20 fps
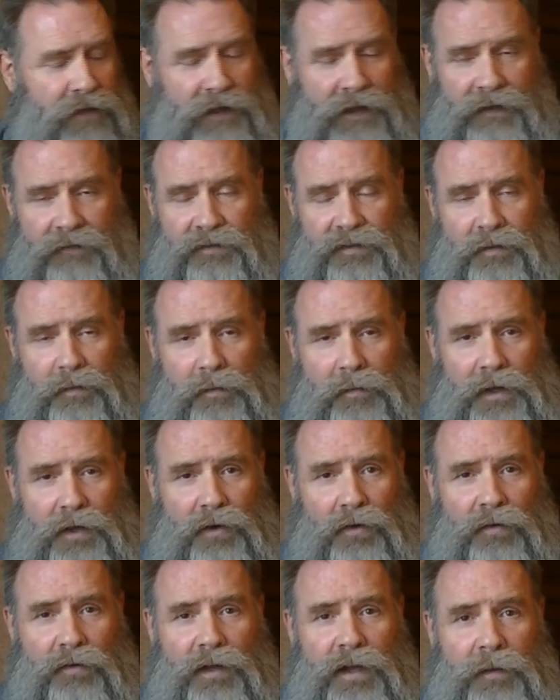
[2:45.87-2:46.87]
I have some of my
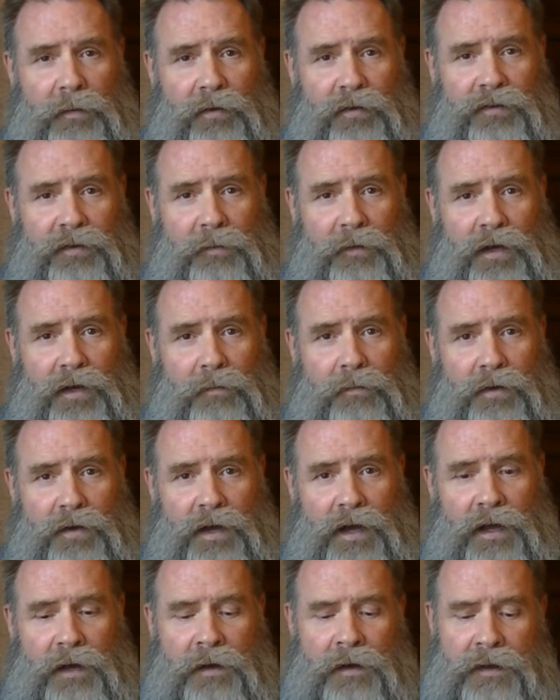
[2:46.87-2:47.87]
own labels I'm going to put
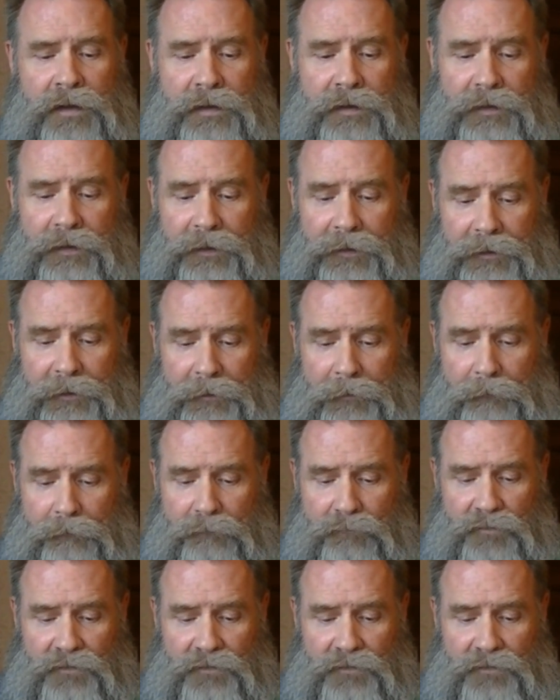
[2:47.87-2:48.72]
on.